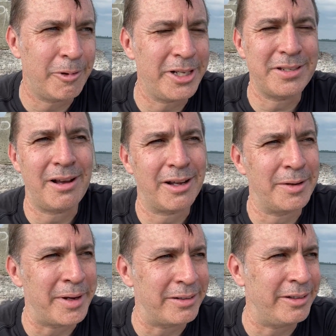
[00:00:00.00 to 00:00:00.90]
he's talking
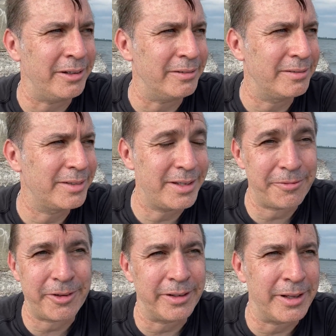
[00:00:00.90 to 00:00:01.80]
about to you. It's
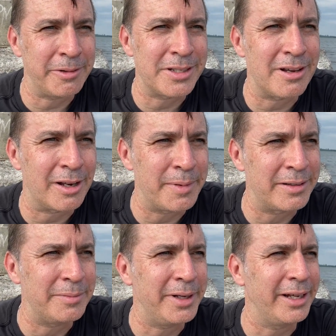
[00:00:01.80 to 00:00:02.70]
different than what he's talking
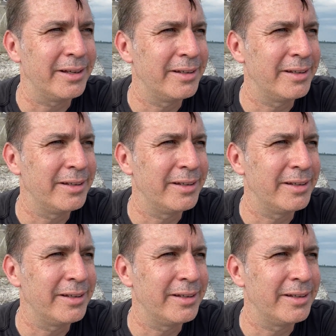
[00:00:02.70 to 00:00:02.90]
about to me.